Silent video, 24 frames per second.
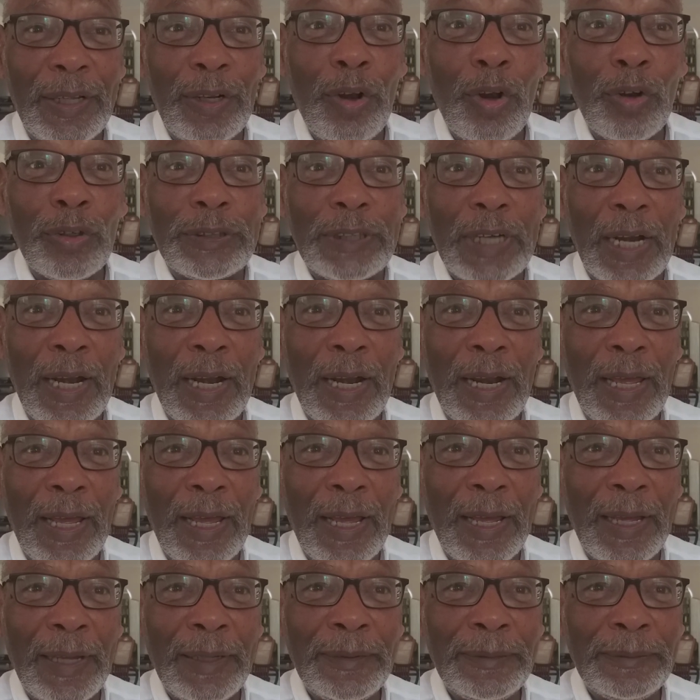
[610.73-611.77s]

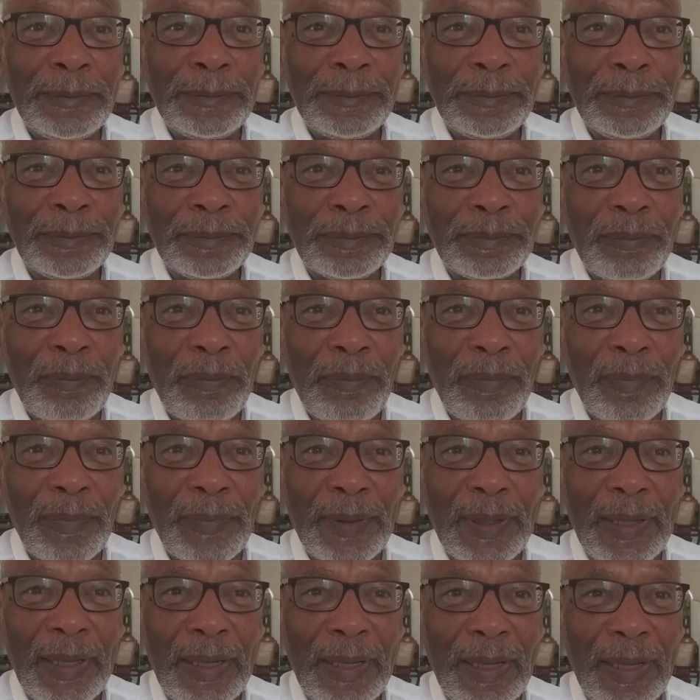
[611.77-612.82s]
glottal
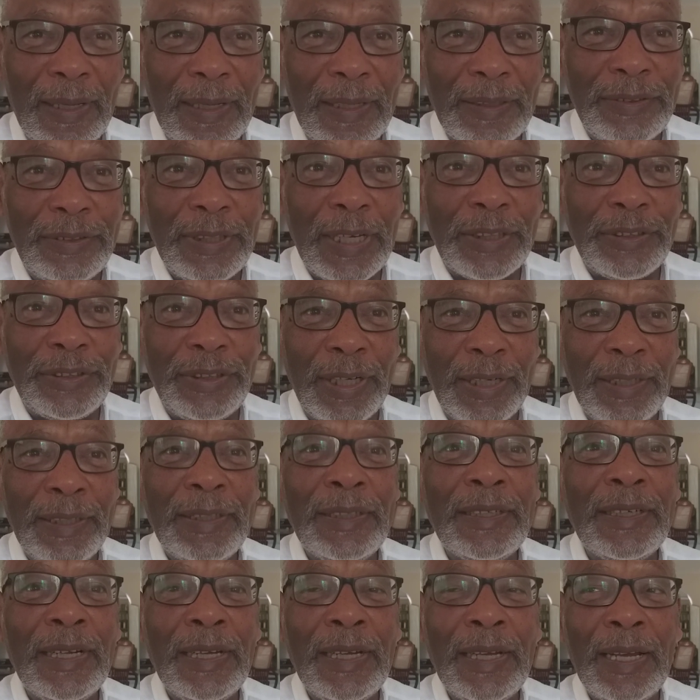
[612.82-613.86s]

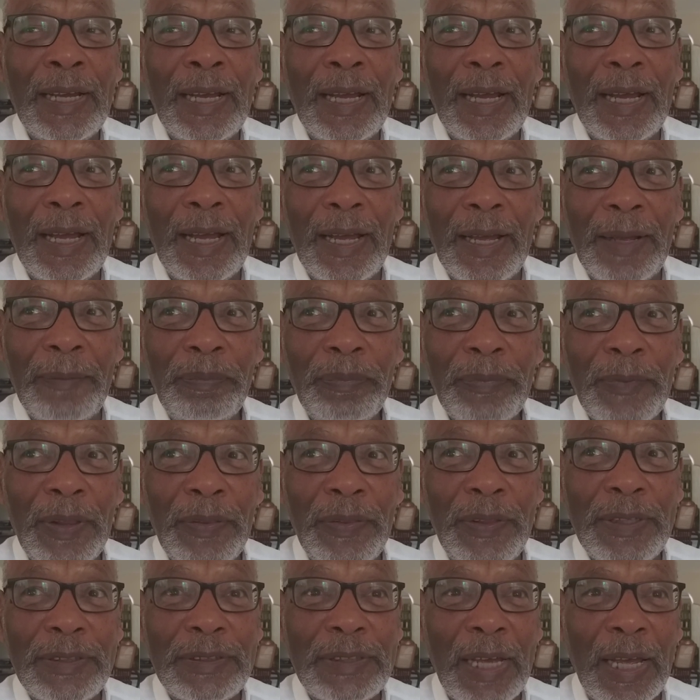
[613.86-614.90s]
section,
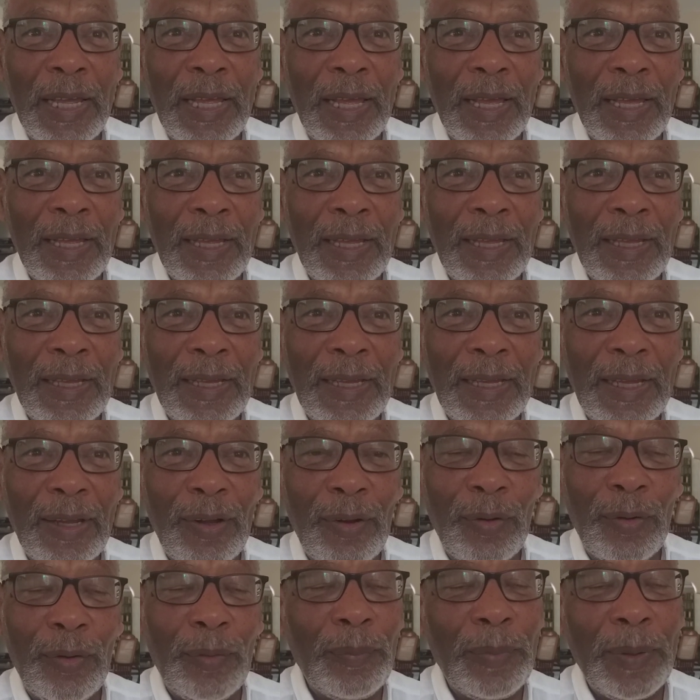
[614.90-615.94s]
these are
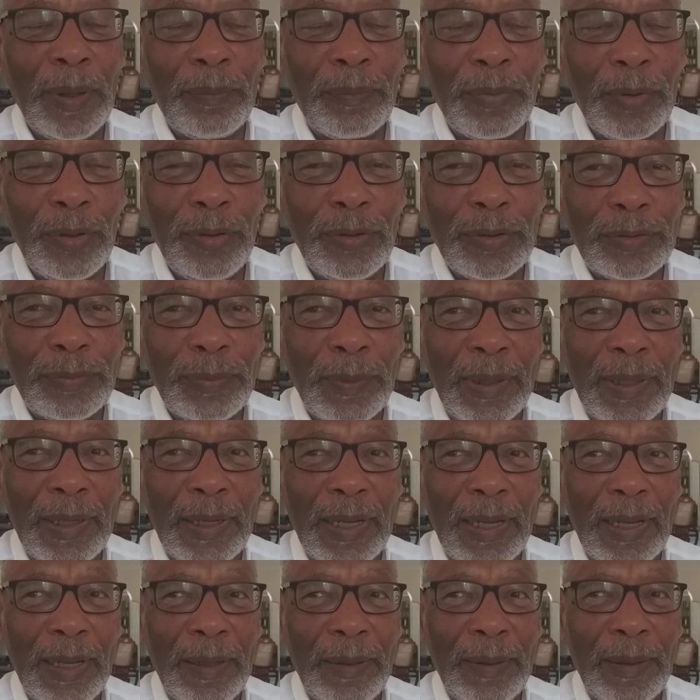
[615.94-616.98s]
produced
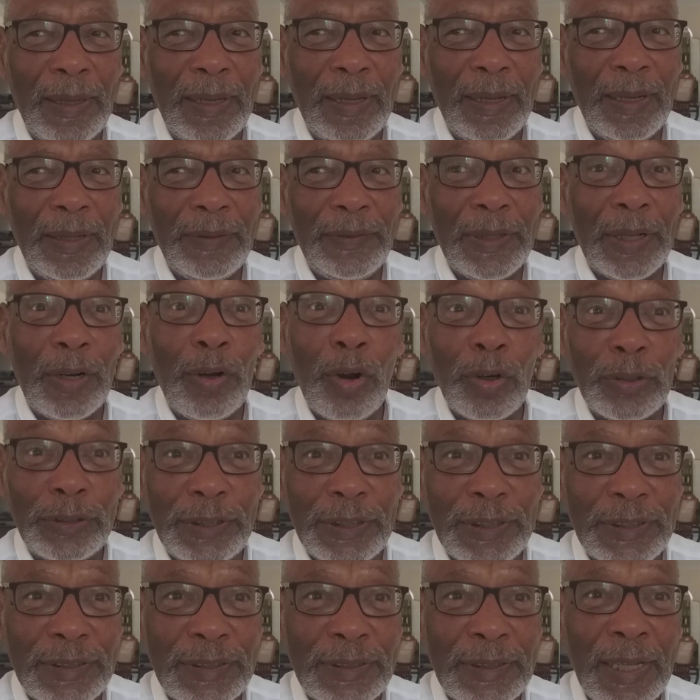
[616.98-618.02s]
the
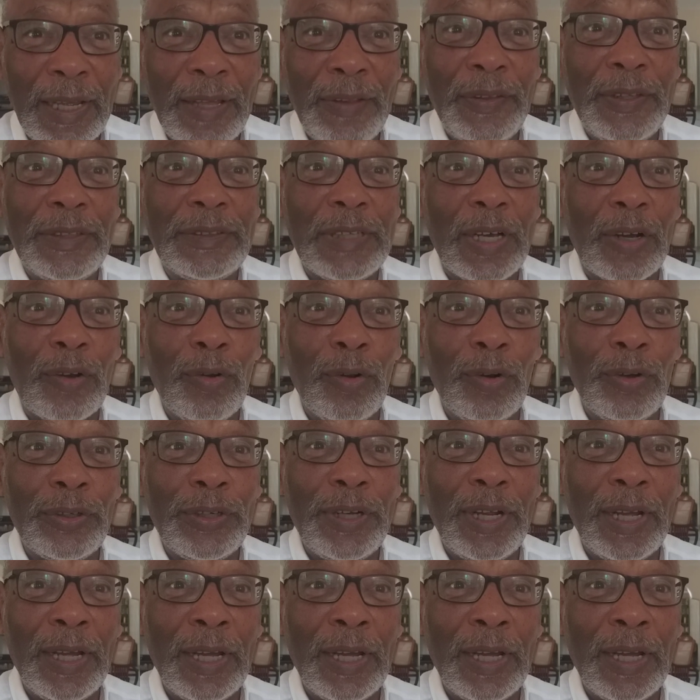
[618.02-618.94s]
glottis. These are called